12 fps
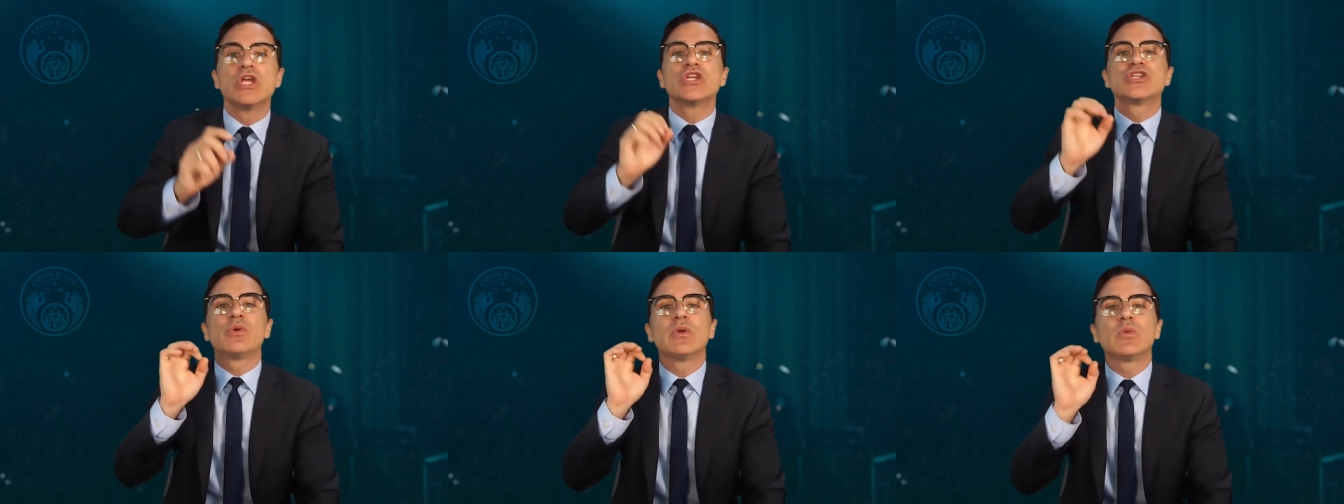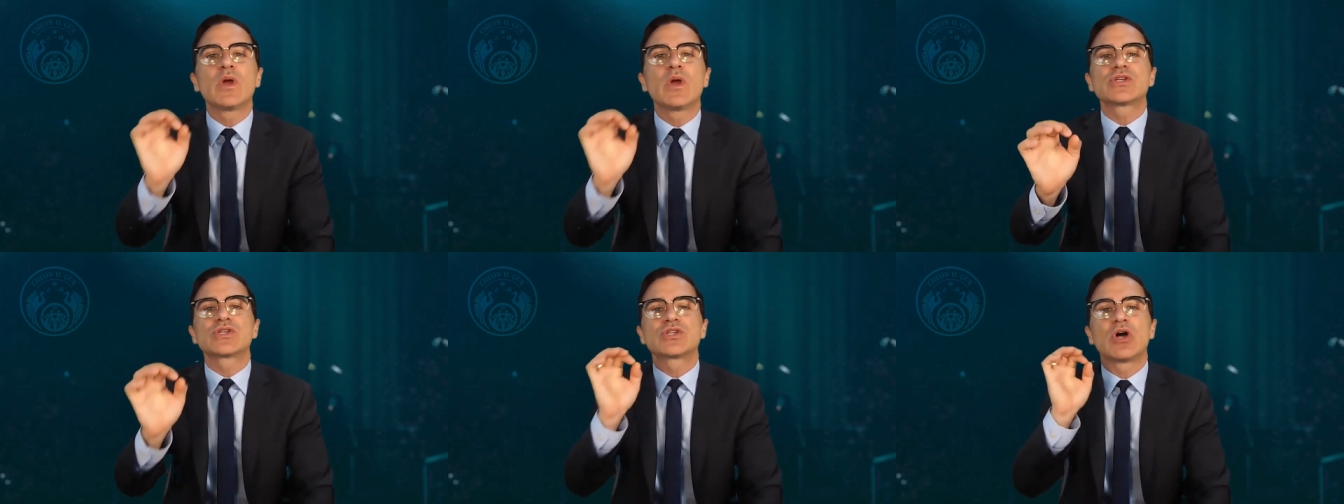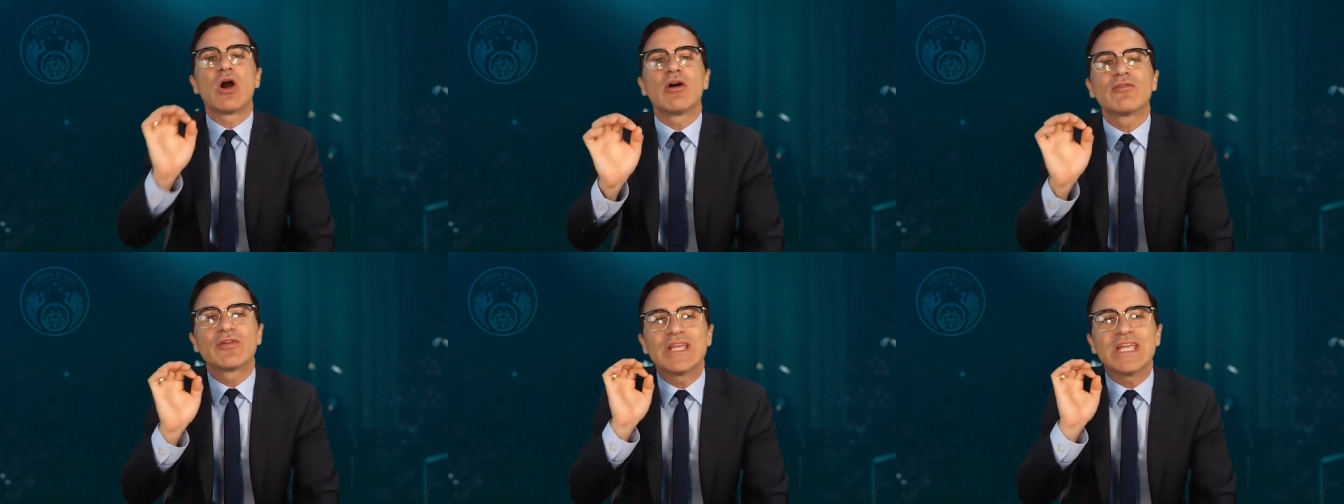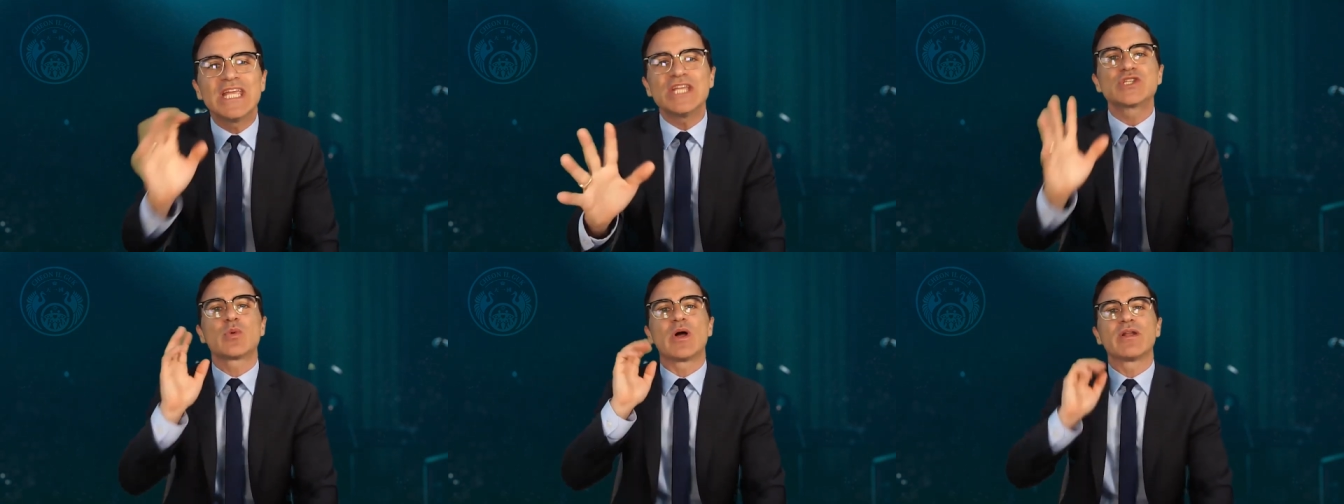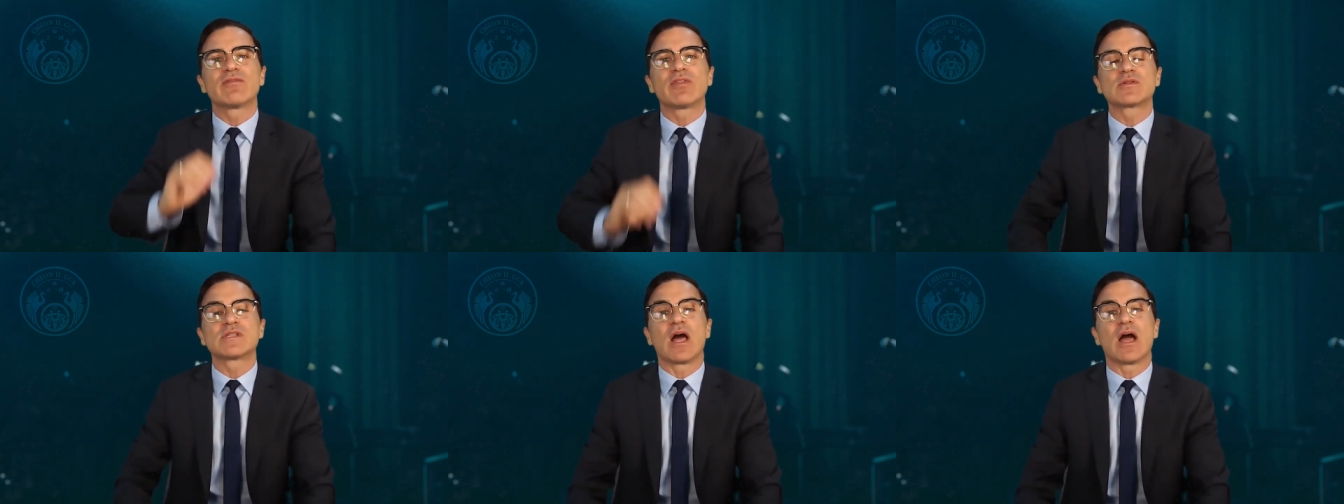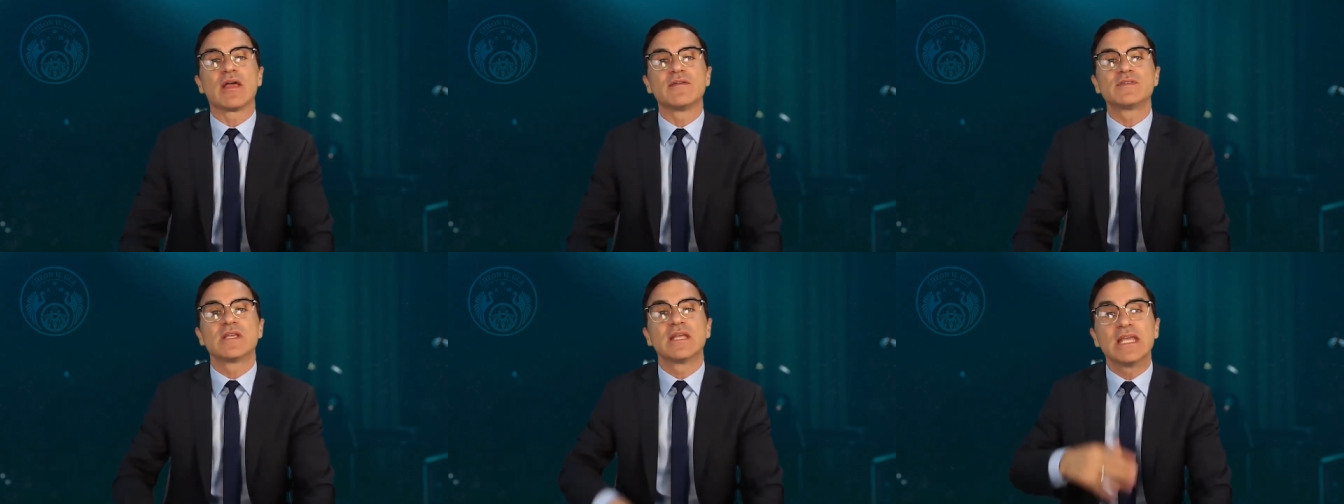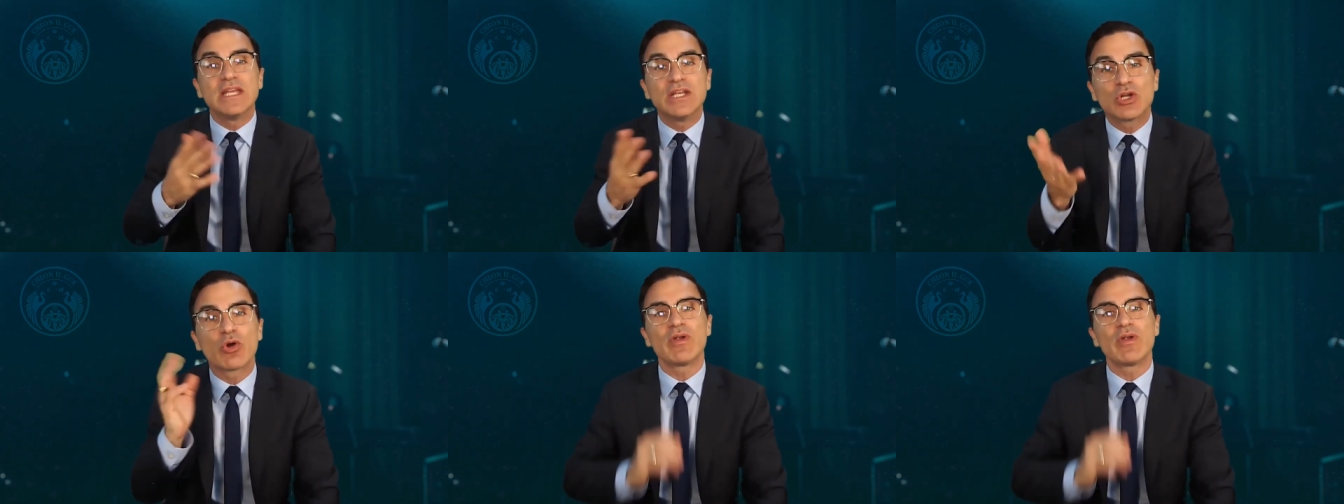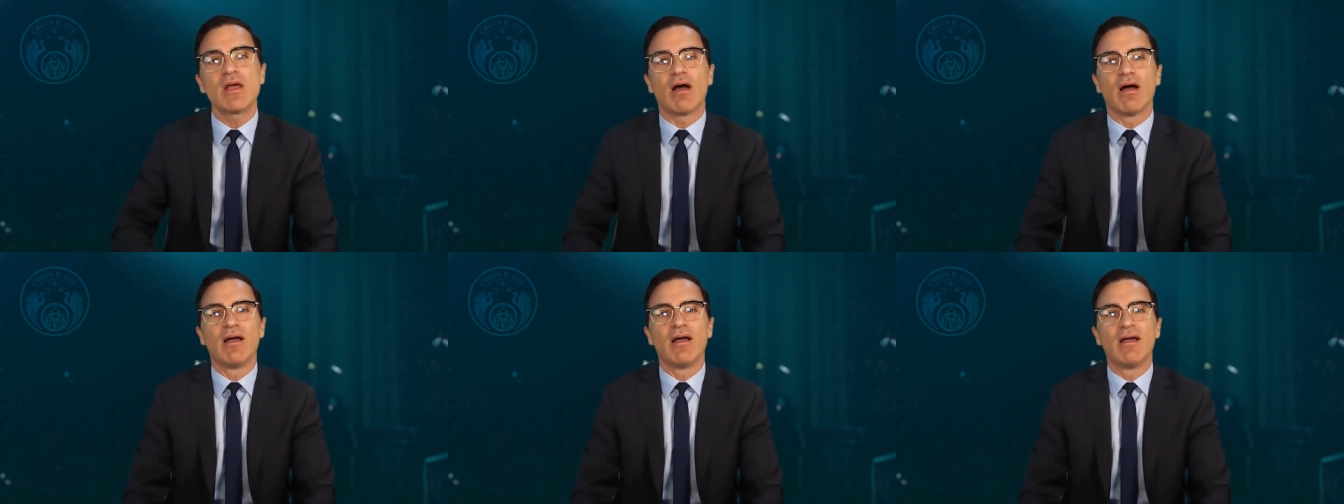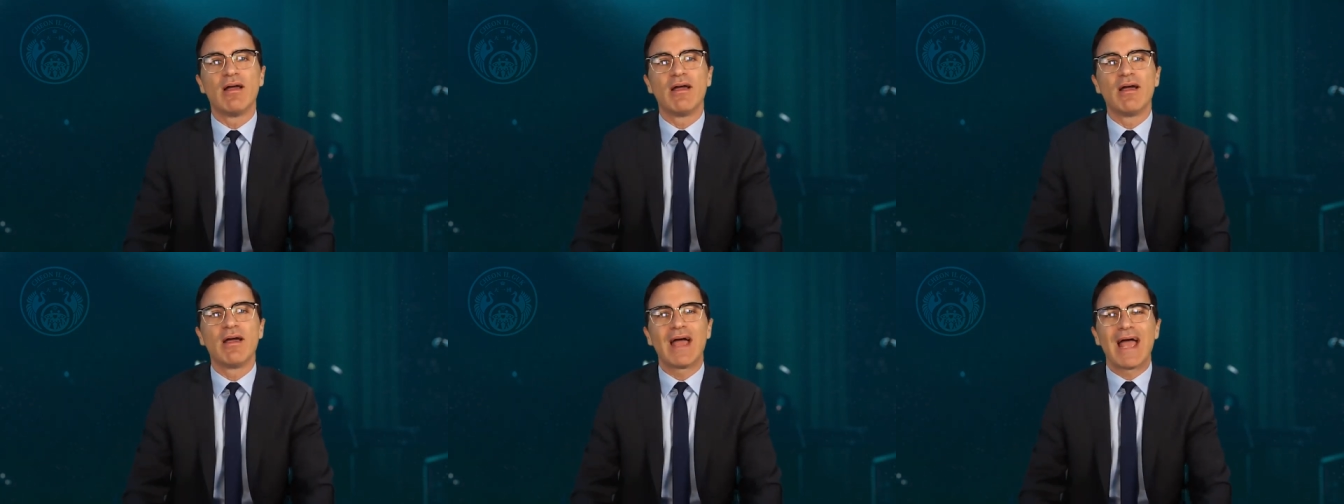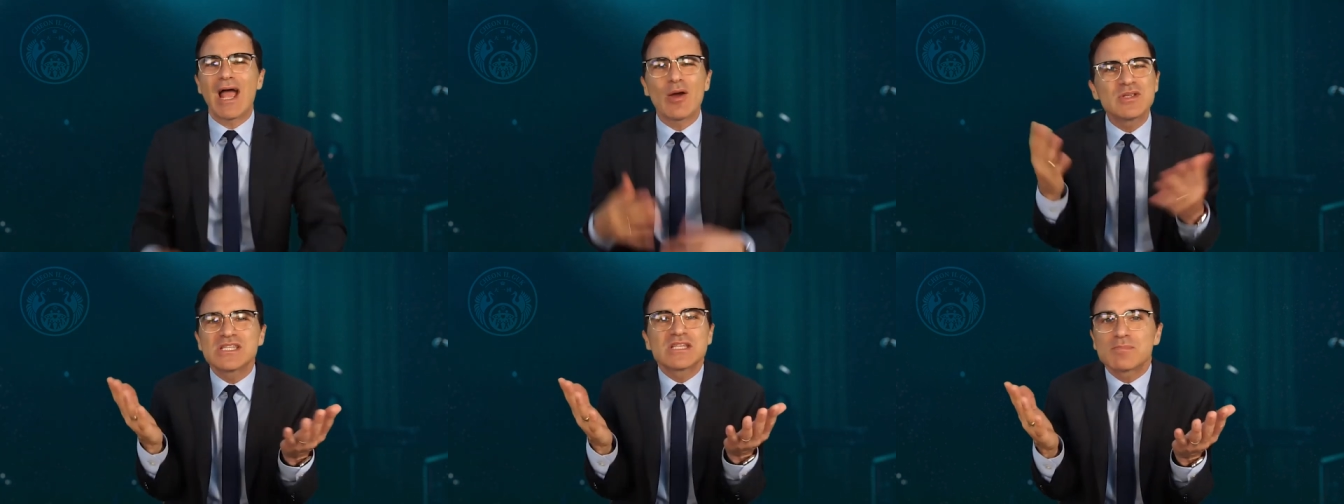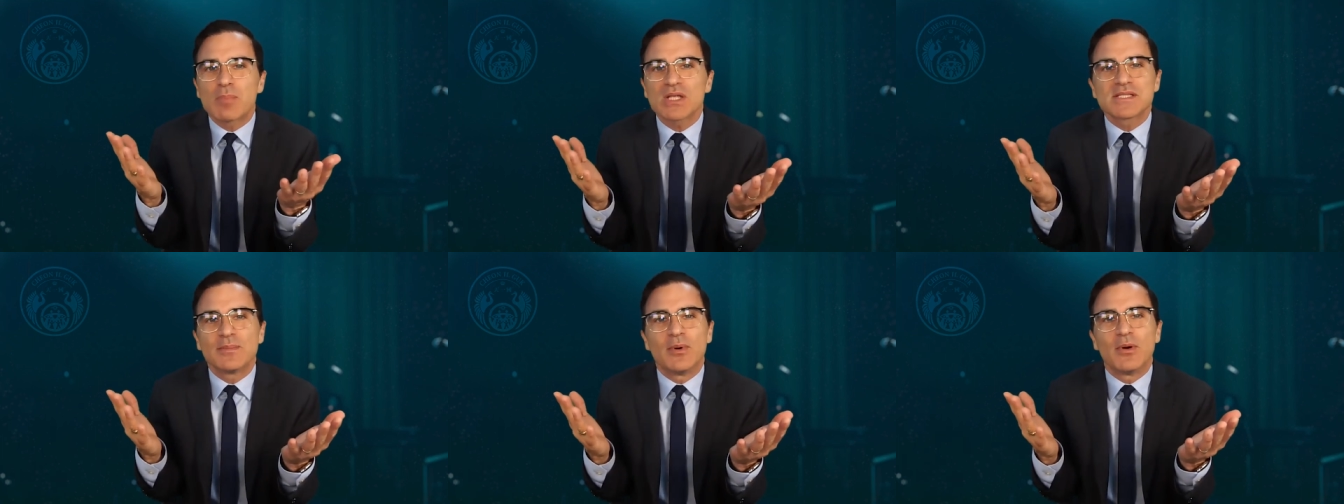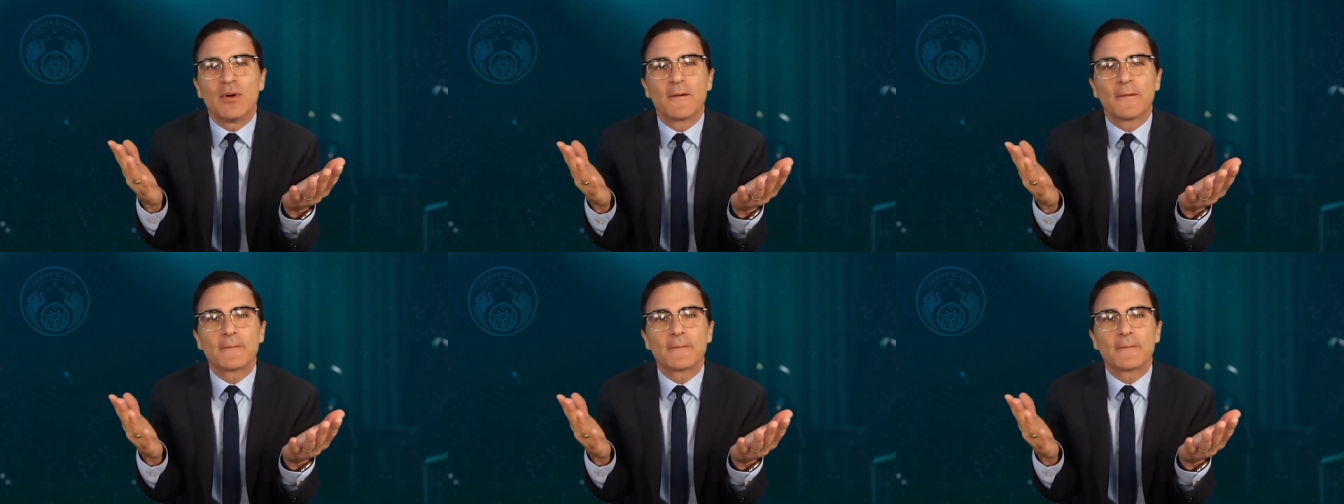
she would wish to offer each one of those lives in Korea. How is this possible?